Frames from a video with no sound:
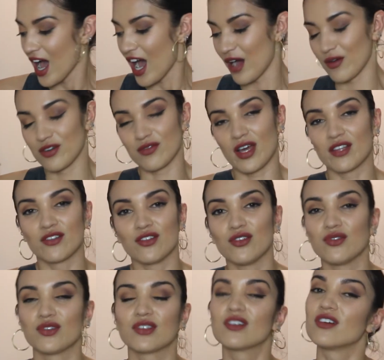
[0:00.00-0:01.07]
I would rather
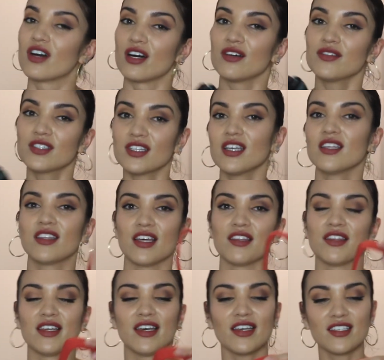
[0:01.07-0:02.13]
use gloves than
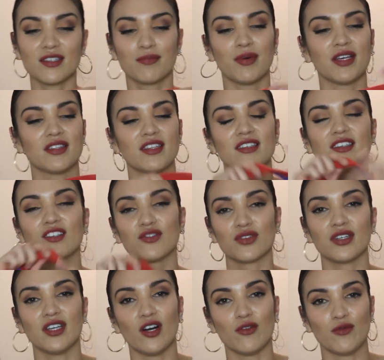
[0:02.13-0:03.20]
this. But this is
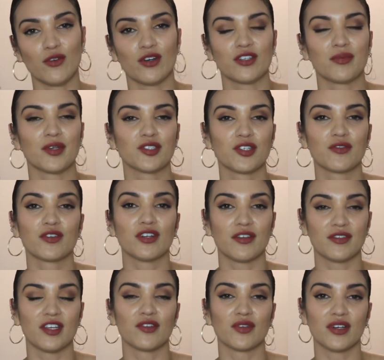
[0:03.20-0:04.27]
really helpful, especially for
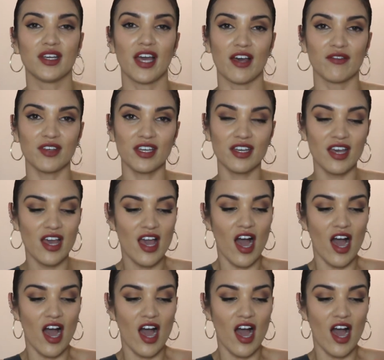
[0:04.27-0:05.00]
lifting really heavy.